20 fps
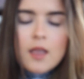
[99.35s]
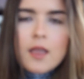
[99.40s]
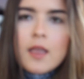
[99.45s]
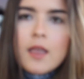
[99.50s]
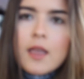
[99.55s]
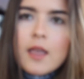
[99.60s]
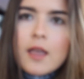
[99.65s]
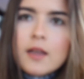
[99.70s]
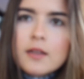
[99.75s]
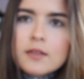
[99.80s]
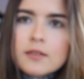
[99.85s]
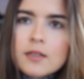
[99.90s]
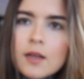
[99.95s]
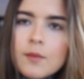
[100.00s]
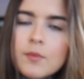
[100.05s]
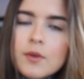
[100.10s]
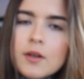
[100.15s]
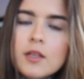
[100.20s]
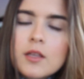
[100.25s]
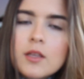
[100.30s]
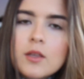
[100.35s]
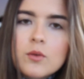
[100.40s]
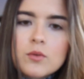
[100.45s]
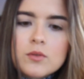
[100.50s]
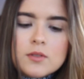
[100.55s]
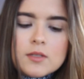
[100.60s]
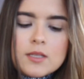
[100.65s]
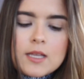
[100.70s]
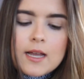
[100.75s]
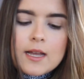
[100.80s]
And I'm gonna
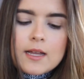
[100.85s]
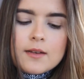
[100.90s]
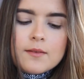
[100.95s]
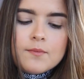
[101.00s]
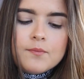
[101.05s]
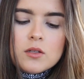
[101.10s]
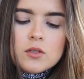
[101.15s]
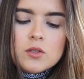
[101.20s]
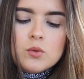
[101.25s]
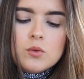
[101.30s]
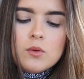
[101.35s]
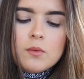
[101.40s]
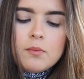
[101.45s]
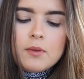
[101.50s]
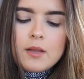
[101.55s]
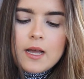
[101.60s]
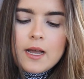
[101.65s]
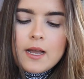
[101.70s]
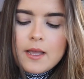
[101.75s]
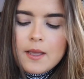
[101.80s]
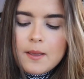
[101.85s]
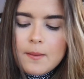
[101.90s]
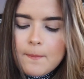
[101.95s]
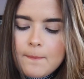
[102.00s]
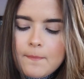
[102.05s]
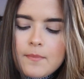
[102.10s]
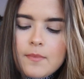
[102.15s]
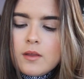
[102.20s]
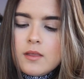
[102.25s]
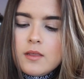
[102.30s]
use that to apply
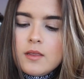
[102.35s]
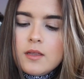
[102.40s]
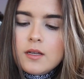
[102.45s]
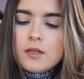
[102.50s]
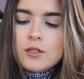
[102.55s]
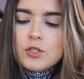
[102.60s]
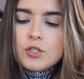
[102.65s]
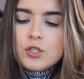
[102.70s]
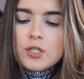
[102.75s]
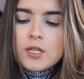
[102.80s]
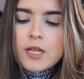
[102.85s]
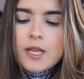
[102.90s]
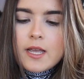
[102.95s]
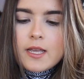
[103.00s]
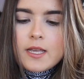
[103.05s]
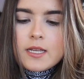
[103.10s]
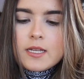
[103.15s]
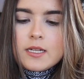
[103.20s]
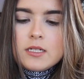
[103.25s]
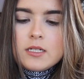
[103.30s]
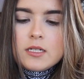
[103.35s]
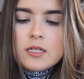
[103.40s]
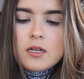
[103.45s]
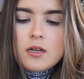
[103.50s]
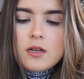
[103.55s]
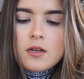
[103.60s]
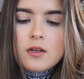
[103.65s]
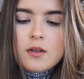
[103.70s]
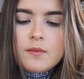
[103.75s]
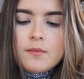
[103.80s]
the shade
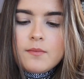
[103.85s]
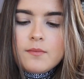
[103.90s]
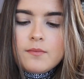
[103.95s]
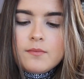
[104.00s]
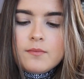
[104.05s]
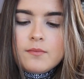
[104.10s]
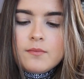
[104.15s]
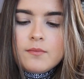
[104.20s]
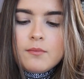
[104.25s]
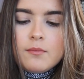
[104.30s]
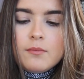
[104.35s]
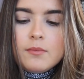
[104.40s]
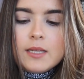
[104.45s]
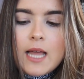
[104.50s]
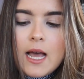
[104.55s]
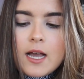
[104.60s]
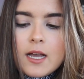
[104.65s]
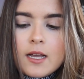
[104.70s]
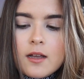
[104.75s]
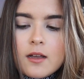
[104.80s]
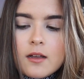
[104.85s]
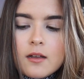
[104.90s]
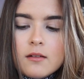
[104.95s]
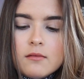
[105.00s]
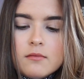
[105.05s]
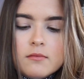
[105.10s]
Blanc.